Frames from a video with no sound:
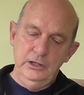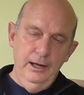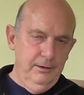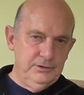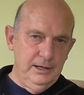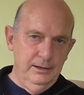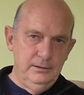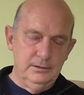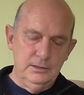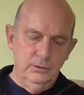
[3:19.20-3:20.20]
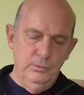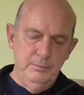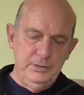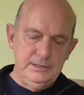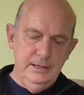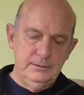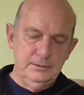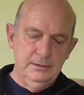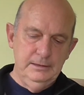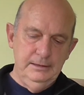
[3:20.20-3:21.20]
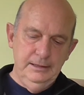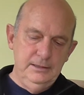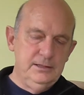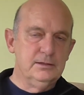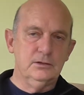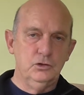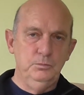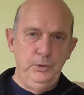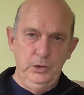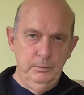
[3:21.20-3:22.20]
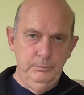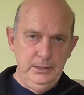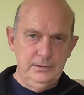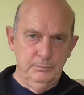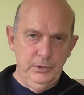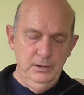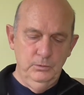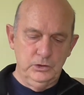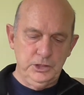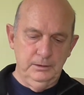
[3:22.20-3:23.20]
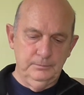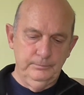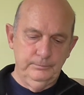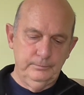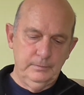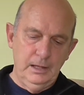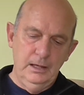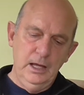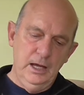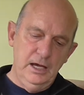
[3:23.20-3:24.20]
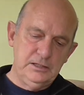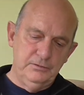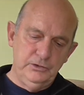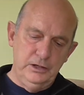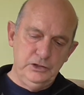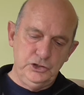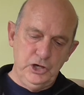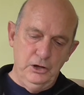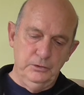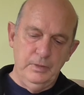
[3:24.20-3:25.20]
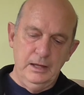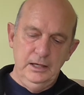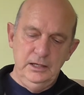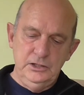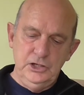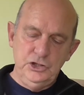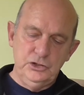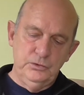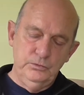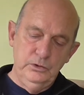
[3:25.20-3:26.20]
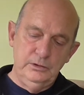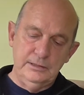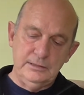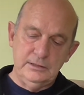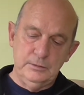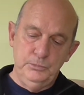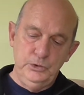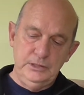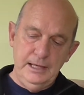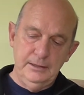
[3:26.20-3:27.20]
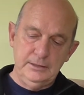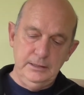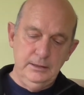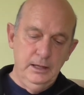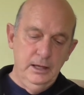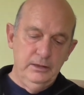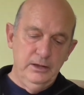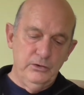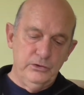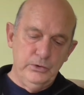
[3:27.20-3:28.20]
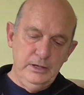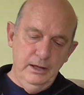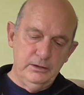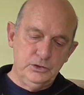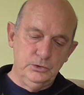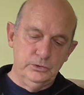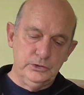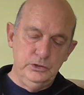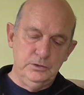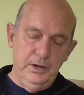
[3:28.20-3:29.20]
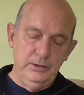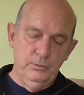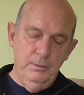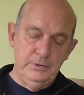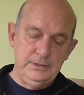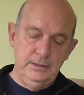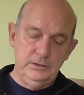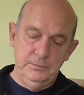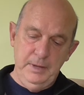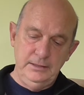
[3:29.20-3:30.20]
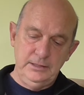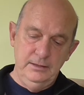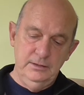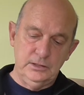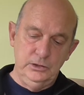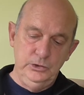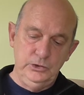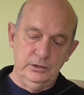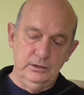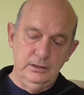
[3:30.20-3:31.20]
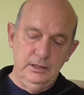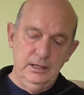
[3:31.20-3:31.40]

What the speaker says: You have to hand it to the 1%. It is a superb piece of brainwashing. As I've tried to show, in addition to ruthlessness and brutality, there are three other tools used by the 1% to maintain this illusion.